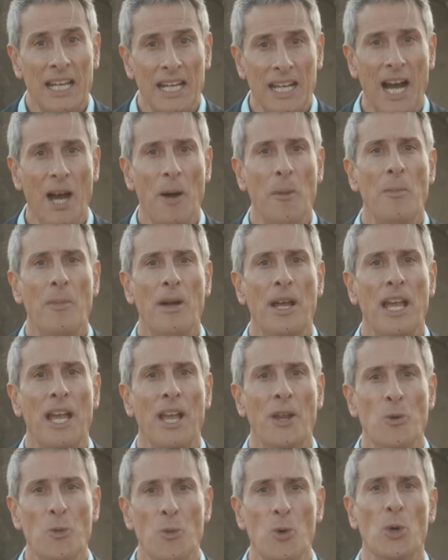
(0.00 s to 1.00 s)
come
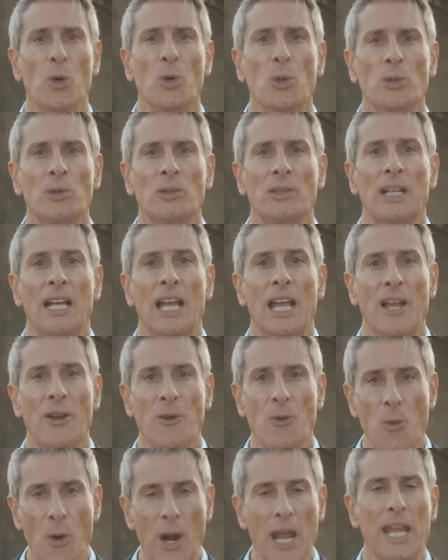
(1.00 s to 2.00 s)
and rule
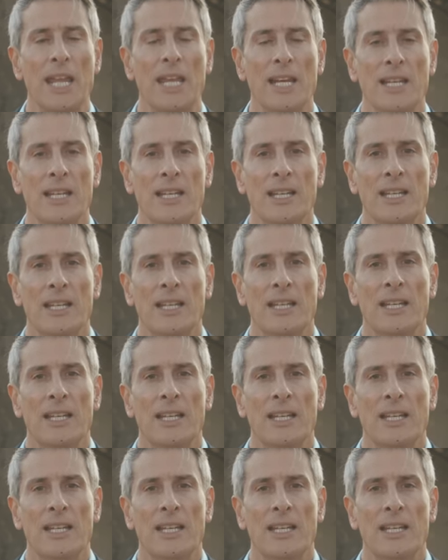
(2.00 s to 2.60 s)
and reign